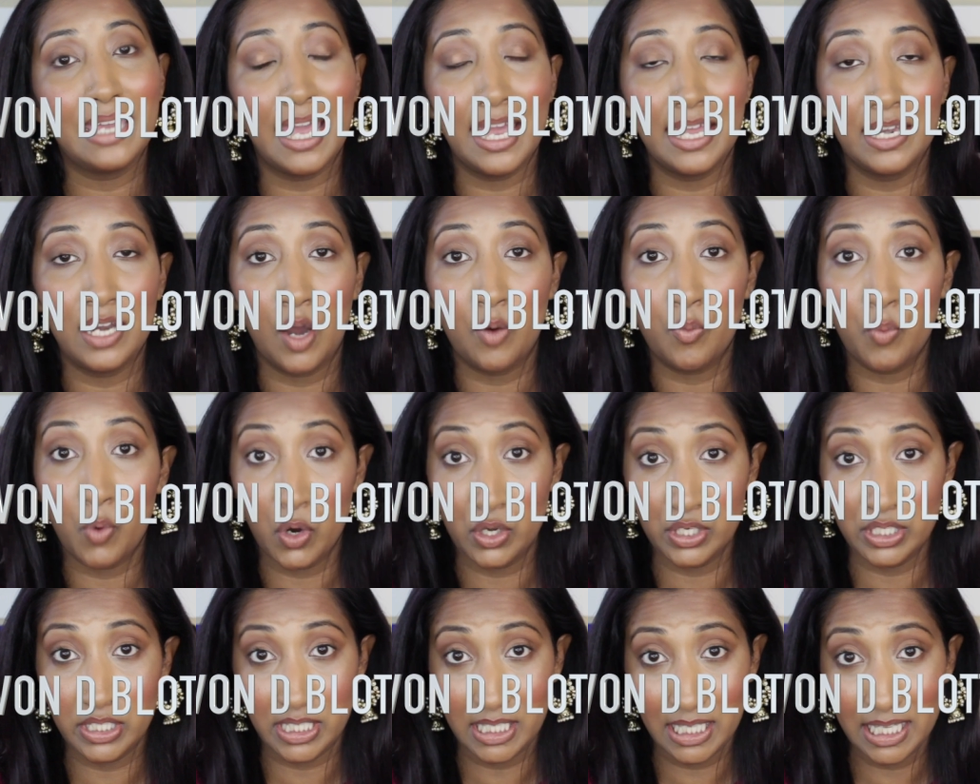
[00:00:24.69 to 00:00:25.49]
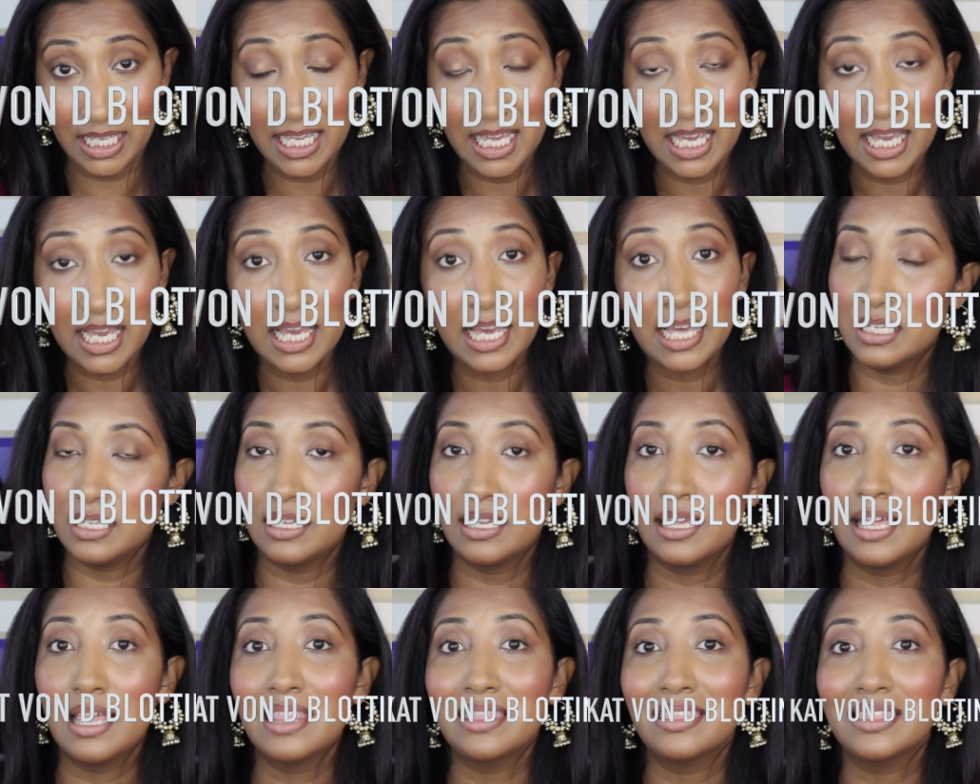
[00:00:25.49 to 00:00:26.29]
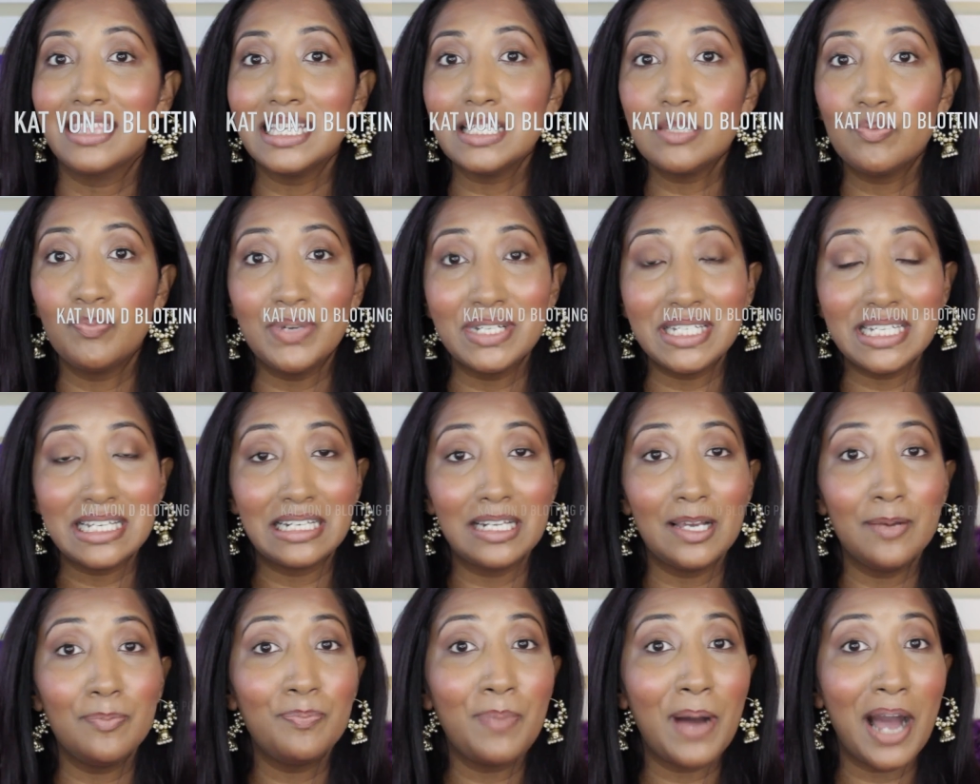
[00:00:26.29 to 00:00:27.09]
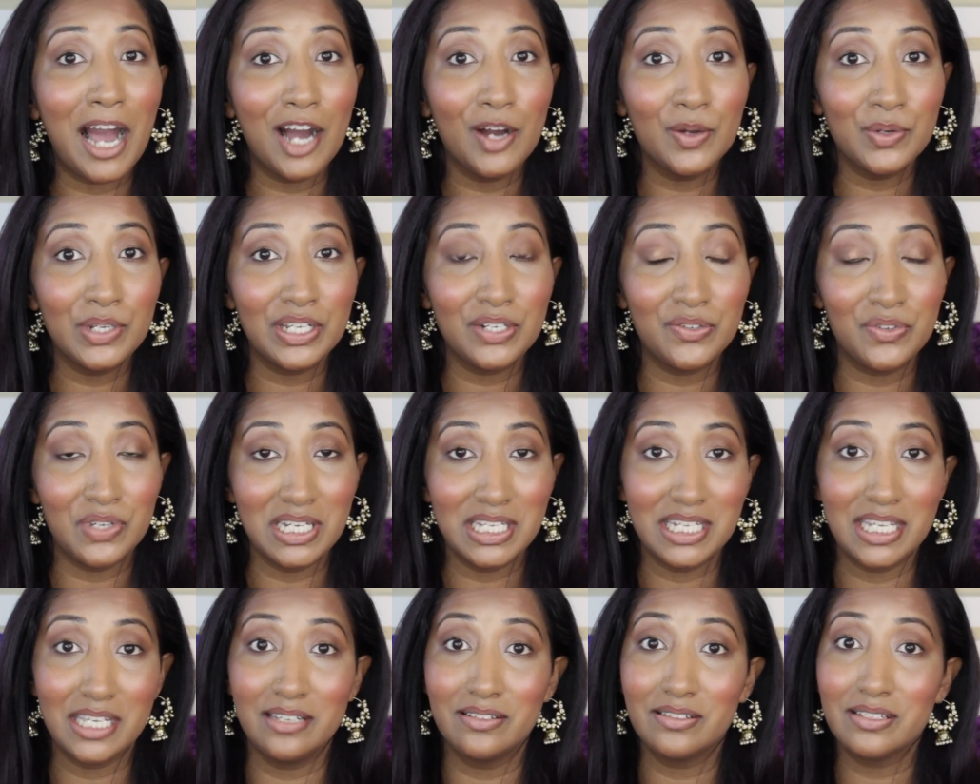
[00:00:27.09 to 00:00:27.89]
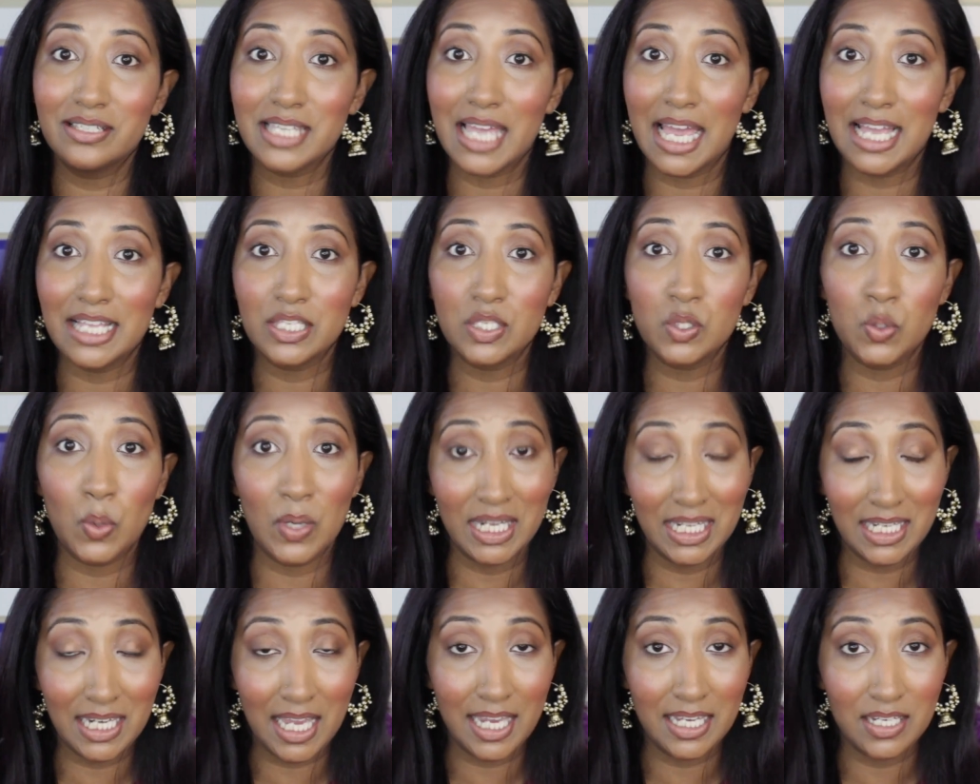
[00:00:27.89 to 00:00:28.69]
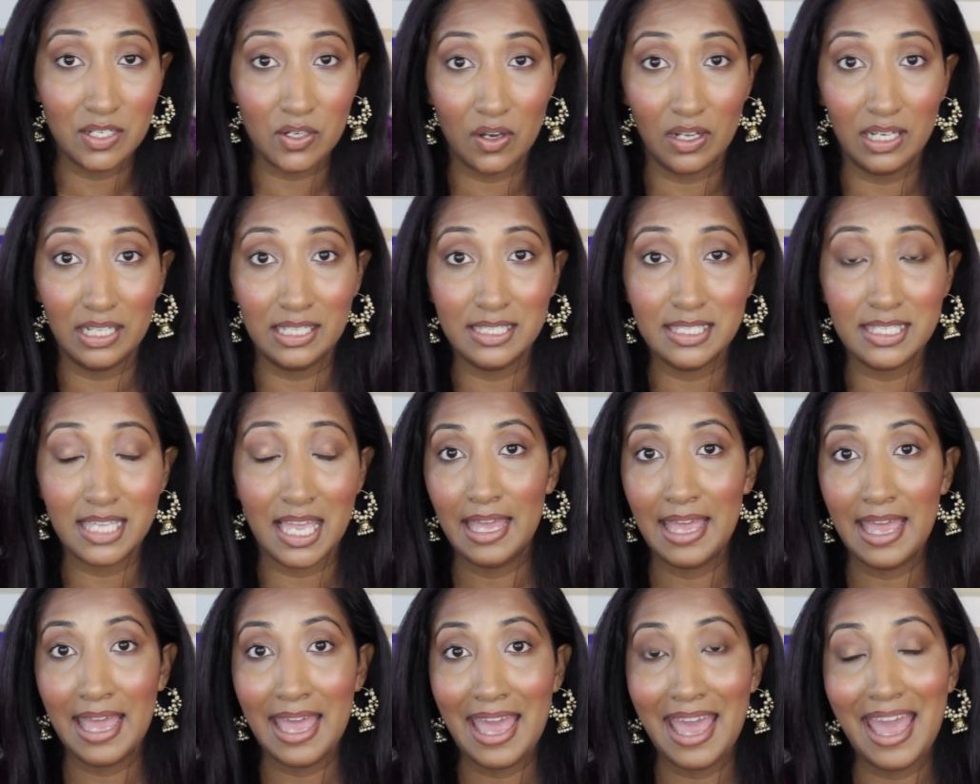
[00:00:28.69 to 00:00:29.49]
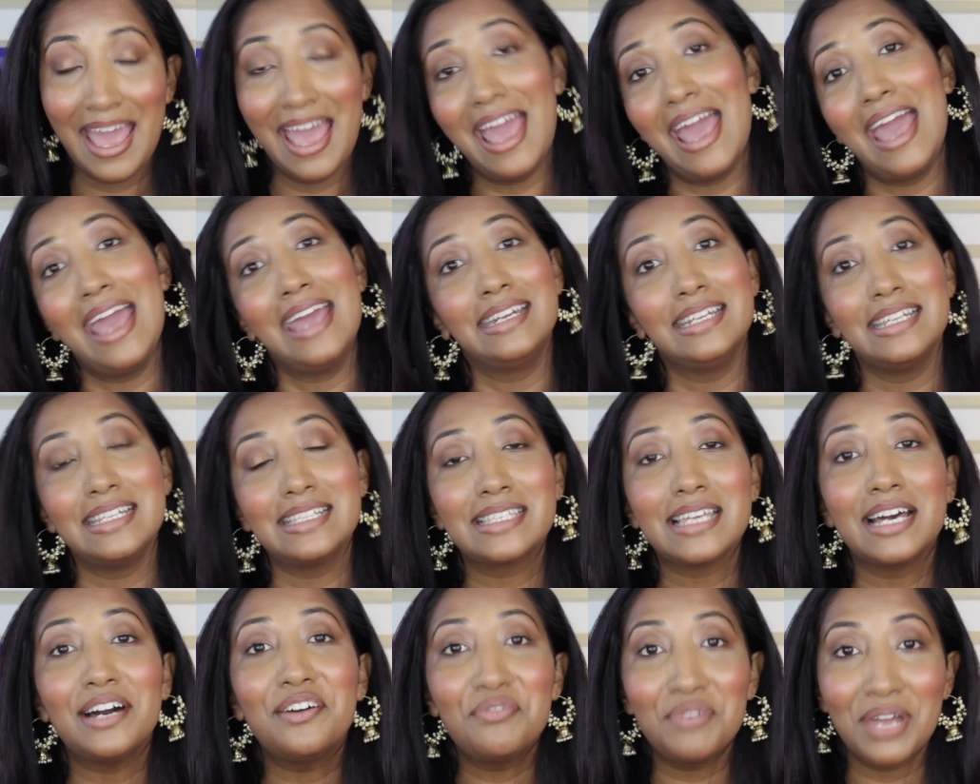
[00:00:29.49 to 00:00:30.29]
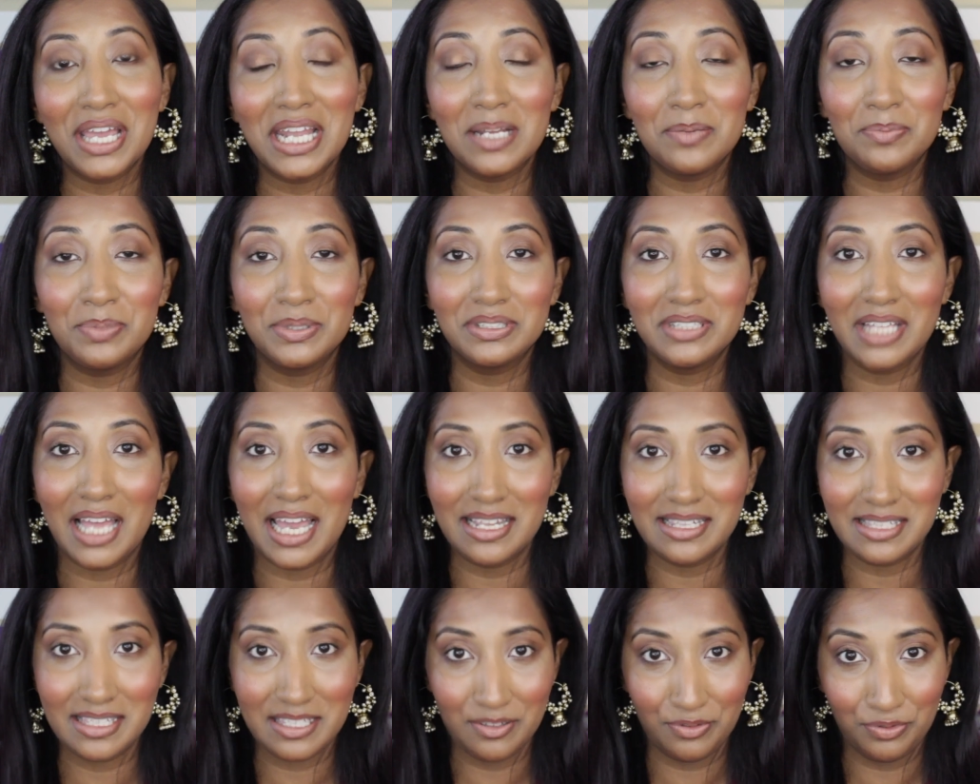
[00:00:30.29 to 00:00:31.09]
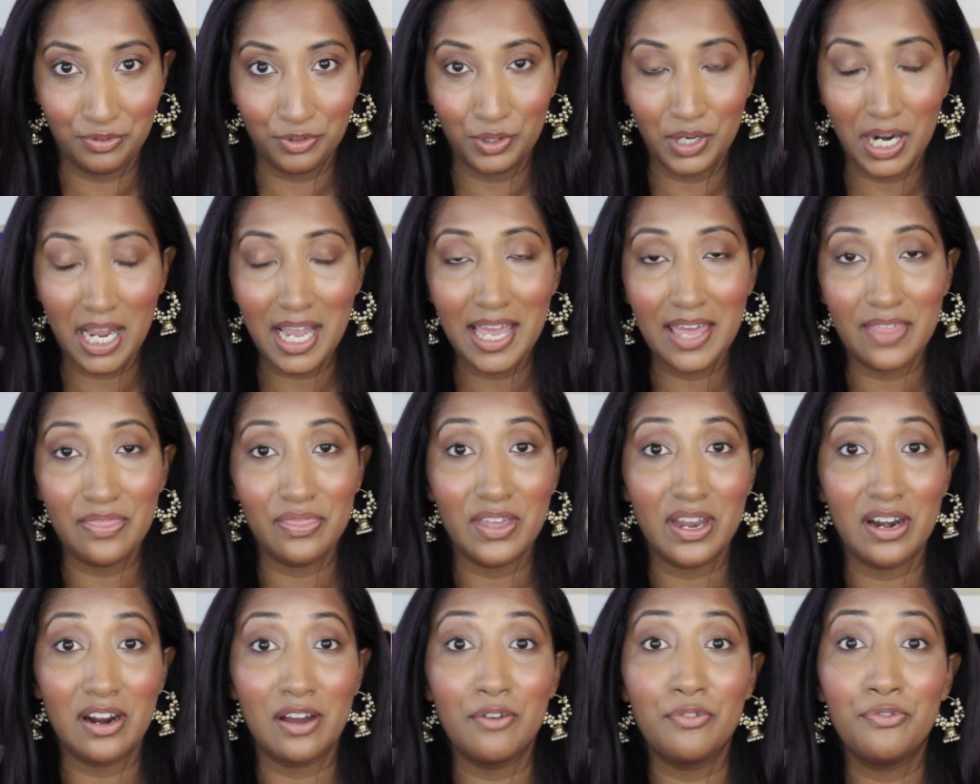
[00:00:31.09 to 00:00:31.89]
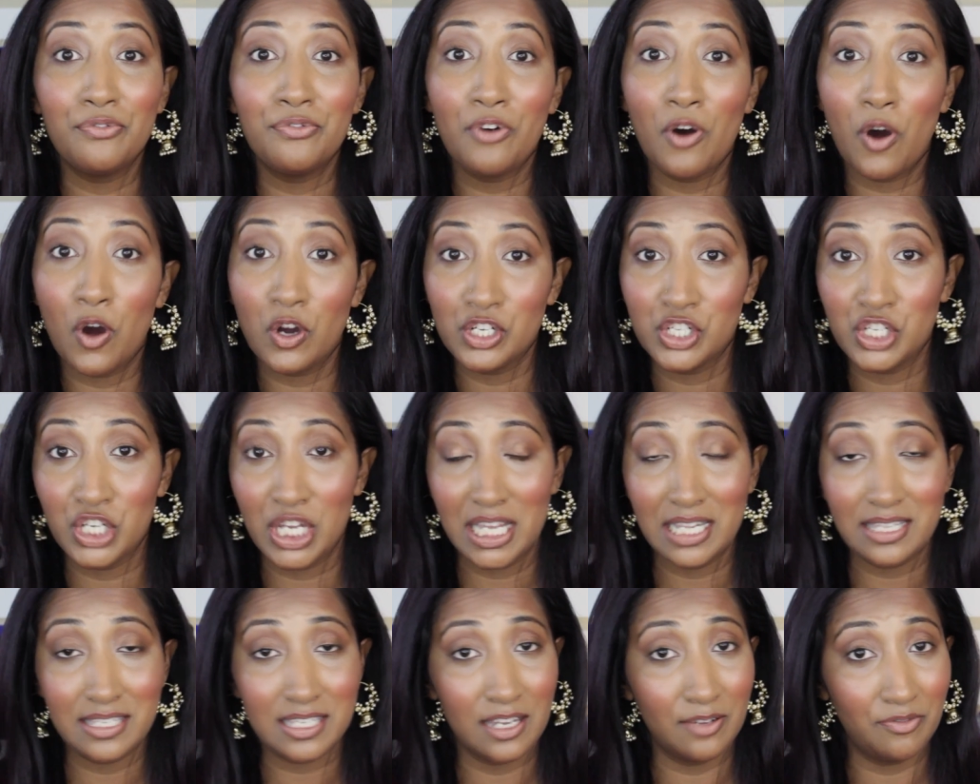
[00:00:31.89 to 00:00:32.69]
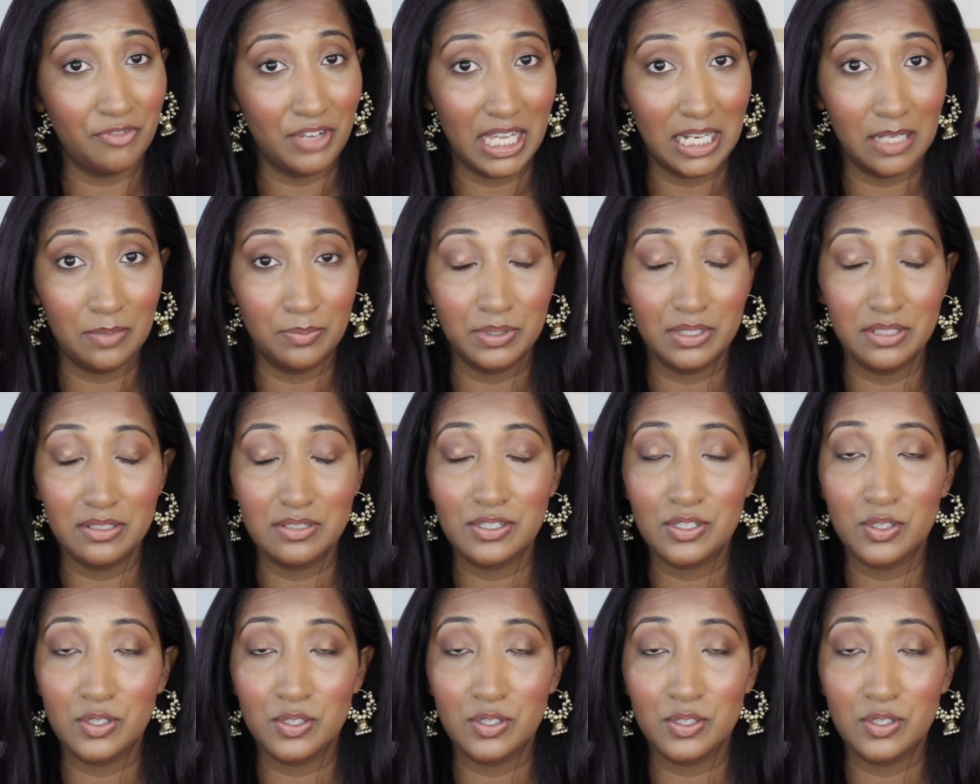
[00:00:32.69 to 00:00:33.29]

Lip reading: Kat Von D. This particular powder retails at $29 and it's available at Sephora, and there are 4 shades available.